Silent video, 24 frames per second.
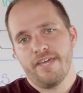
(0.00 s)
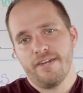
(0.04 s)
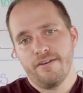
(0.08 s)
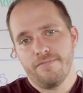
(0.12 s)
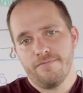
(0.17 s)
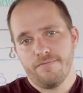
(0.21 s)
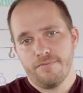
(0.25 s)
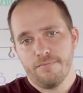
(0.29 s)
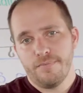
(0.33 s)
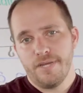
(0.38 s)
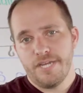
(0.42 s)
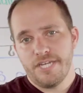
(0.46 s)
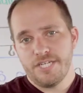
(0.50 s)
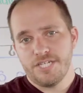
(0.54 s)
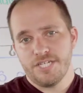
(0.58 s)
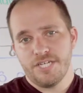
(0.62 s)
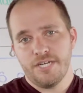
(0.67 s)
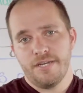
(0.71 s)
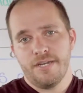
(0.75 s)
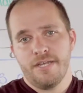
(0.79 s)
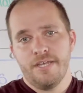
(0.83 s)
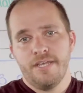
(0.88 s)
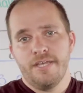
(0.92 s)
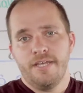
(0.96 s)
that
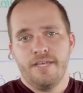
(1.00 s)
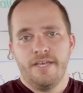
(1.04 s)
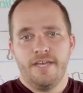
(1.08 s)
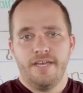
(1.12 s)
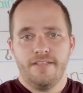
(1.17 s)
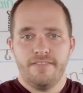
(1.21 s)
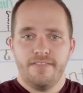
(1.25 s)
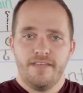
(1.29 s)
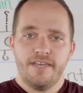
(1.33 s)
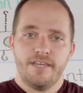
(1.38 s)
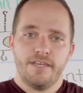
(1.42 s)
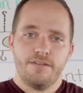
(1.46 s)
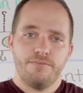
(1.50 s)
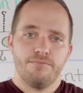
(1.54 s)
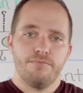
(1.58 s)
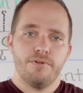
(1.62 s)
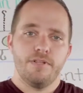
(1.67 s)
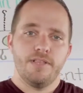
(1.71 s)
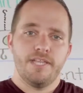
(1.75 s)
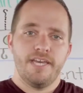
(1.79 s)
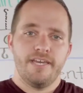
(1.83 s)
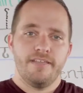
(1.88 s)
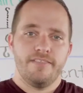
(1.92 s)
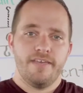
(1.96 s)
information, and they can
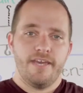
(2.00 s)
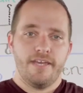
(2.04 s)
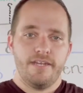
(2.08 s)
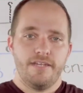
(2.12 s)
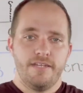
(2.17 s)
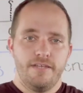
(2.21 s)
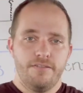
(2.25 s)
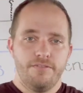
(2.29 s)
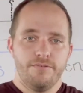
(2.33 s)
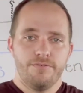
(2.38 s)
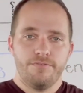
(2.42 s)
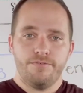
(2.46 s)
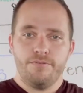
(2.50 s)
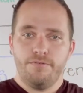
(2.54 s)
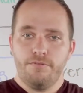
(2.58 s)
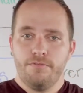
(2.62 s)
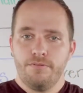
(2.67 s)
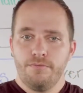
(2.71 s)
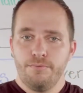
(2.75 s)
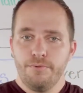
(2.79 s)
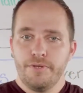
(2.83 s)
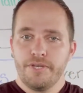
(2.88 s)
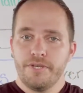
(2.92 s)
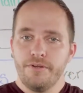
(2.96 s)
relay that either
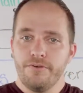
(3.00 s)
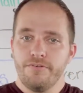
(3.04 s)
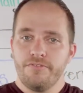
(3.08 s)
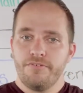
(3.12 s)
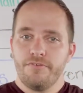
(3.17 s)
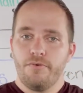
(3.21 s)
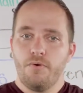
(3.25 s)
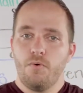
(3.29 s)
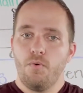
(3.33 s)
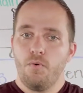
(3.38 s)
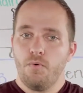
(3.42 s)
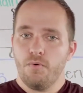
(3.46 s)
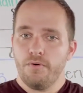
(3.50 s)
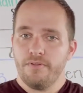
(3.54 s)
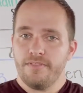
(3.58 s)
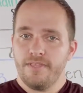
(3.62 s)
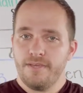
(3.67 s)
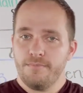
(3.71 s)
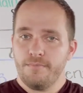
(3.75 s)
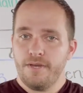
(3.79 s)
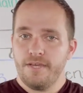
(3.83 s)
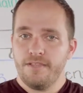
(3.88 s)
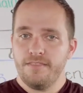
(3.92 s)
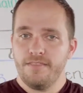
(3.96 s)
to the riggers, or
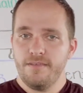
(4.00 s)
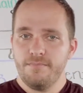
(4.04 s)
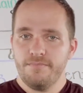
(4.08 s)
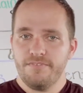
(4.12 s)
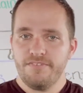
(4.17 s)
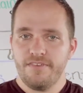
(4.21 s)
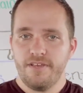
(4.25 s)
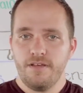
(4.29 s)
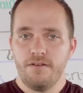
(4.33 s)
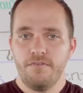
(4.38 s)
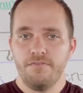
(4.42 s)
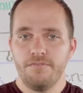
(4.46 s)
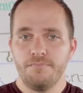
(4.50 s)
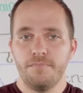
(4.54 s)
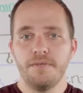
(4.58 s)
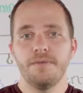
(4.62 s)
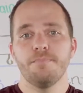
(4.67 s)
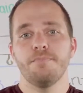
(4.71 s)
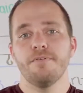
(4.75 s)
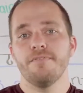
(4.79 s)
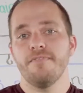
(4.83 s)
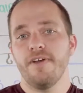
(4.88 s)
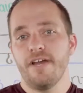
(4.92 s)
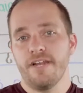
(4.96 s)
they might themselves
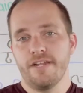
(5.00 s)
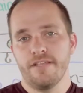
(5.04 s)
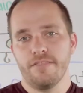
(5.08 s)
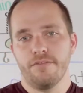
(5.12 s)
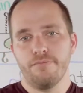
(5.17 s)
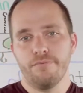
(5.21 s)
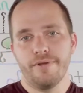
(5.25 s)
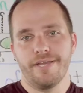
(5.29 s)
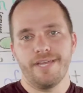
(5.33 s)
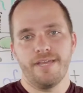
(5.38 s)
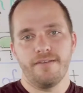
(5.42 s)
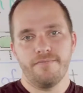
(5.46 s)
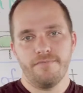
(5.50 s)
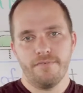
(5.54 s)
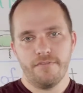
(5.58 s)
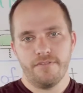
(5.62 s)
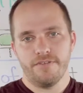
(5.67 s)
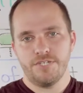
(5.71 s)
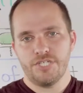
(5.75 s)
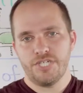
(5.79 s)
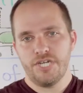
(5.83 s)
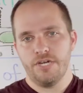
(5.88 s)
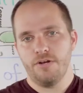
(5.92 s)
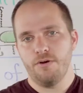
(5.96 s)
be providing the rigging for
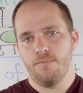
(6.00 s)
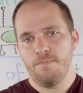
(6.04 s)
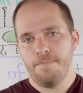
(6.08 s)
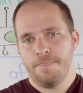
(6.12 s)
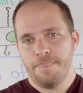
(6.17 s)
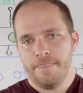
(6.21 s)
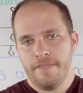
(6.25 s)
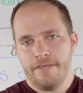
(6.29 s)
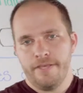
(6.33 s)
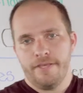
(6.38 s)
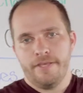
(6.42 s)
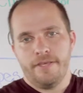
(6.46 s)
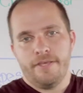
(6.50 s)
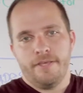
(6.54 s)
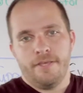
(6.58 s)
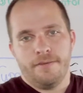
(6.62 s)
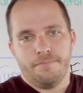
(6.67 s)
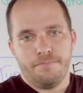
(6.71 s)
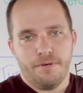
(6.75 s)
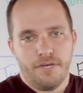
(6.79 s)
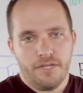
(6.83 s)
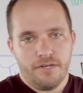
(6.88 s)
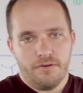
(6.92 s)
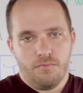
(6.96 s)
the show.
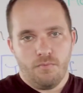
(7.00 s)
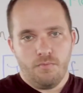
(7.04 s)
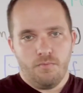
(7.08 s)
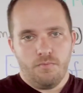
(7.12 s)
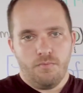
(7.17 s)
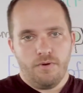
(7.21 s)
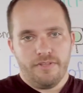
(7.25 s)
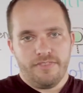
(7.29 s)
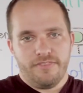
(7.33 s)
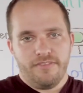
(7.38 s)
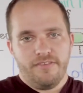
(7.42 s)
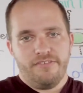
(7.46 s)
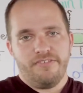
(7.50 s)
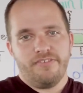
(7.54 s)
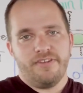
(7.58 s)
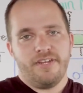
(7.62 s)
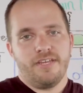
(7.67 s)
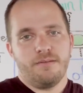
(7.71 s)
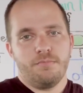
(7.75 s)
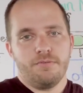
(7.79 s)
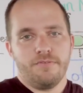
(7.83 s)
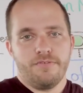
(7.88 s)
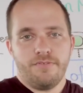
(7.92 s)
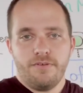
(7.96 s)
But what this
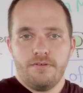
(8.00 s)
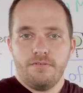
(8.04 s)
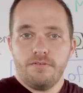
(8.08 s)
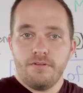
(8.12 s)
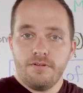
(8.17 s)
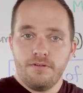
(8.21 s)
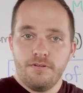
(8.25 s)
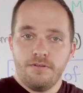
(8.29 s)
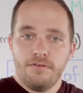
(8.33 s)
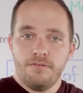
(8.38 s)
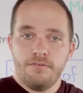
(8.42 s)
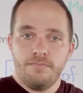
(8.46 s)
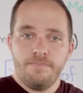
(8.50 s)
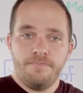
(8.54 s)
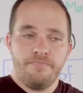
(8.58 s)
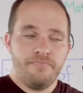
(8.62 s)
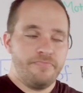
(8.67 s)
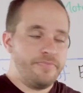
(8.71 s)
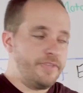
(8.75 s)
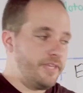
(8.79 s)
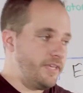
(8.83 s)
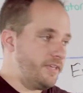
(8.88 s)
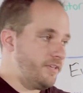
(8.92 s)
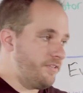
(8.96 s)
enables you to do
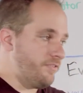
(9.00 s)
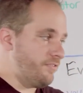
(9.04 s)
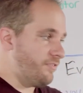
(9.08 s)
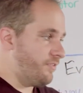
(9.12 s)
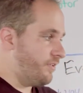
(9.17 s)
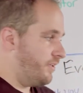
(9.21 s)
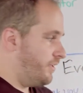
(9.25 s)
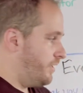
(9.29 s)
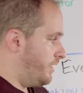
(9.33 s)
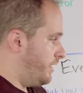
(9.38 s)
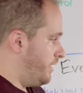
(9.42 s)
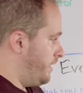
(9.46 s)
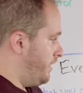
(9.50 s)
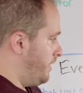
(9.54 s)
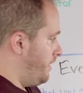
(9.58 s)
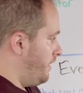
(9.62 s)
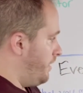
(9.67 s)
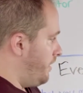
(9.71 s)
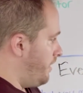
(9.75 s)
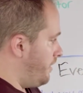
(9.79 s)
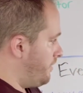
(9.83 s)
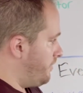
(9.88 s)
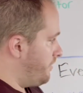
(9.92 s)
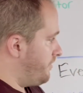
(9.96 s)
is
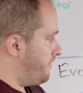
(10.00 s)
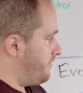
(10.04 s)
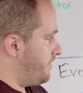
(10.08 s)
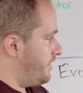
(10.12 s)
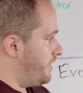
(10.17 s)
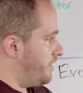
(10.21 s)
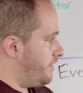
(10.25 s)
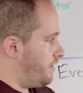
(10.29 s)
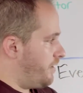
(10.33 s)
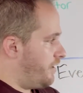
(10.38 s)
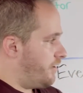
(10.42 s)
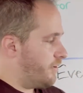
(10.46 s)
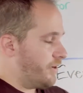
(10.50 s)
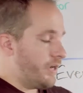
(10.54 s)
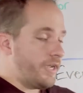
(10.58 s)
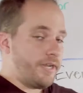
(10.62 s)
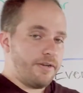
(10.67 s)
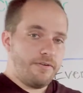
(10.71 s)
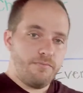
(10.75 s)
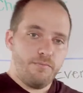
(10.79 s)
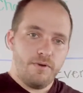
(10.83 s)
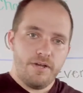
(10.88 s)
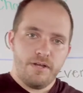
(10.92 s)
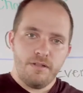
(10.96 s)
understand, all
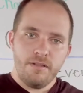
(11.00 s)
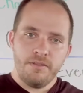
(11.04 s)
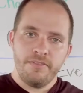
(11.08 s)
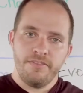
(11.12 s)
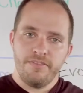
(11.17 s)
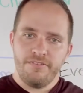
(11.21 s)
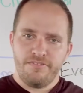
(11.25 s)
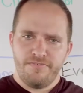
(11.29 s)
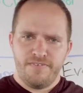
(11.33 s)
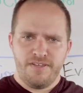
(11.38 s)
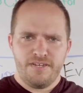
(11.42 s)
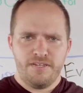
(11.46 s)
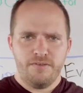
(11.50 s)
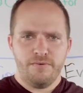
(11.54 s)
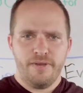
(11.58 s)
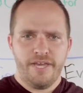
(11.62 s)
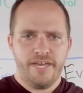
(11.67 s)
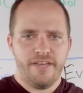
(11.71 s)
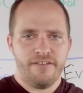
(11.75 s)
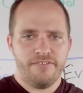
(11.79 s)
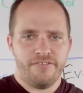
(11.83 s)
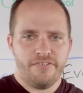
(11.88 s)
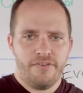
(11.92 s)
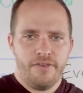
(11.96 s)
right, well, this venue
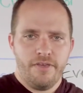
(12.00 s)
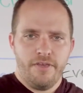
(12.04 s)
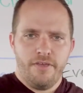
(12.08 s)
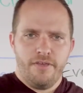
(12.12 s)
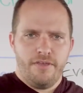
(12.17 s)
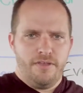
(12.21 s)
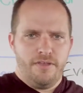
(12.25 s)
has